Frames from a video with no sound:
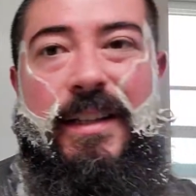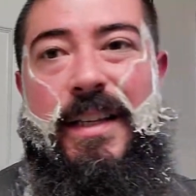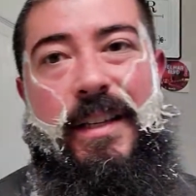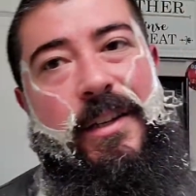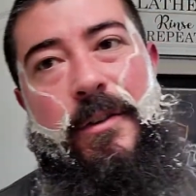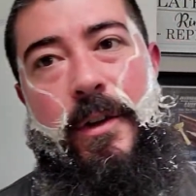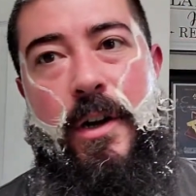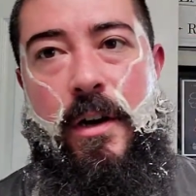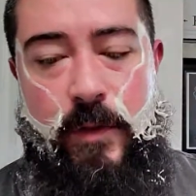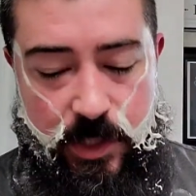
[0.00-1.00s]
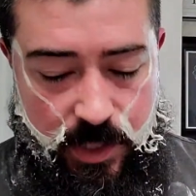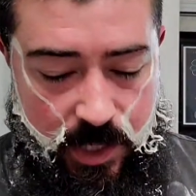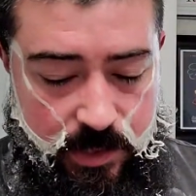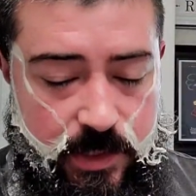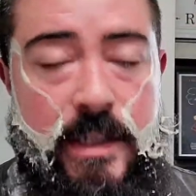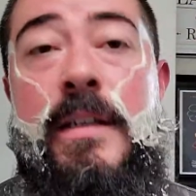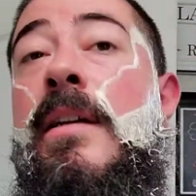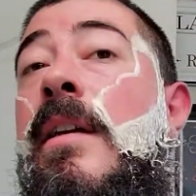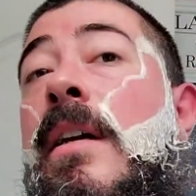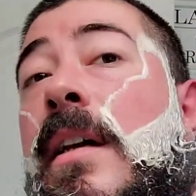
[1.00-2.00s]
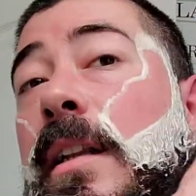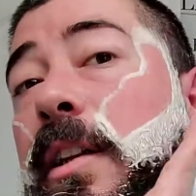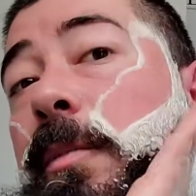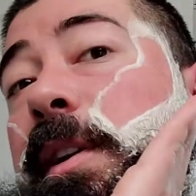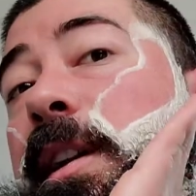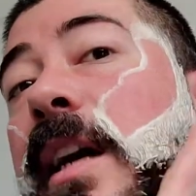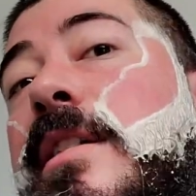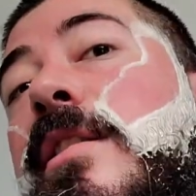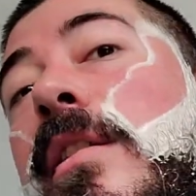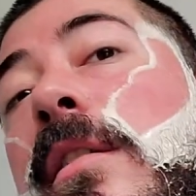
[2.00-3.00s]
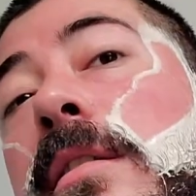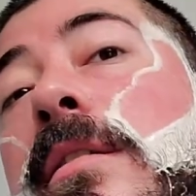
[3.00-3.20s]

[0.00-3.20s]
you know, the carve just has a little bit nicer